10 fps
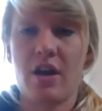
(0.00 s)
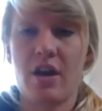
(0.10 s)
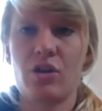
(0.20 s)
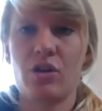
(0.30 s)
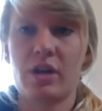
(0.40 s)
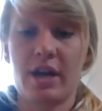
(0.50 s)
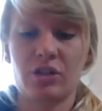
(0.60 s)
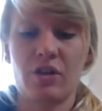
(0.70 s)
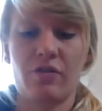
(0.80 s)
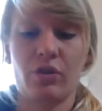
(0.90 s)
then you're going to
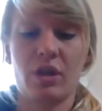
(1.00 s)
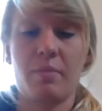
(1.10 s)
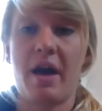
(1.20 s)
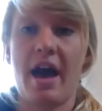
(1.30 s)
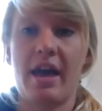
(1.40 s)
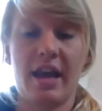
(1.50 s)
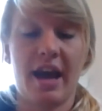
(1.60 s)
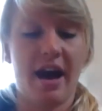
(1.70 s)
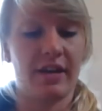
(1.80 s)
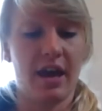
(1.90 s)
actually fold them in
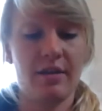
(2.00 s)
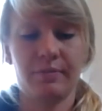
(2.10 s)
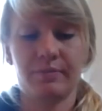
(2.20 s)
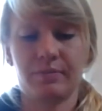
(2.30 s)
half again.